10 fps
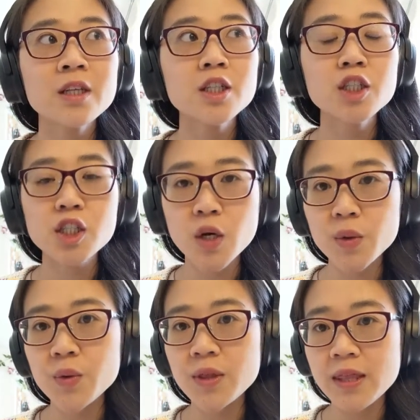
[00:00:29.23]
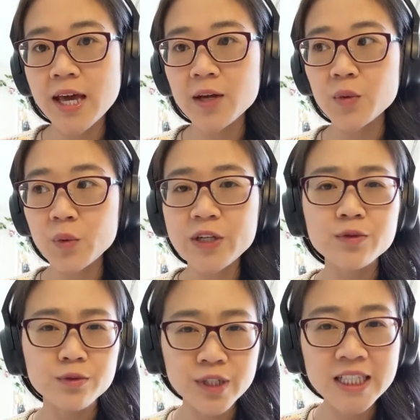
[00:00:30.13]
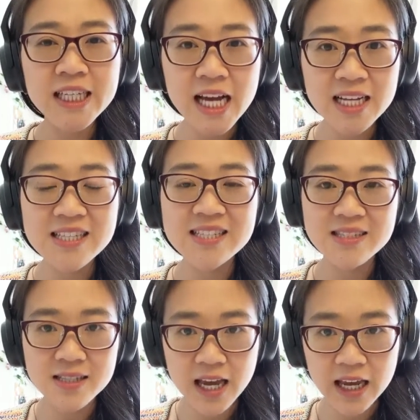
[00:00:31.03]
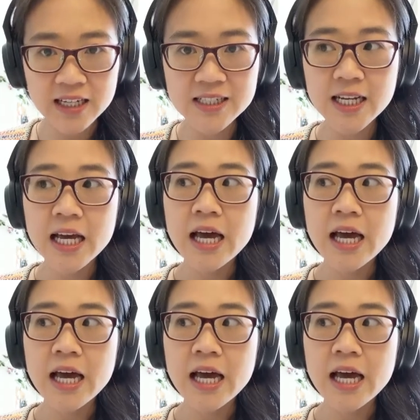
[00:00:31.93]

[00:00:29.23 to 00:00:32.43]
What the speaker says: show that we really understand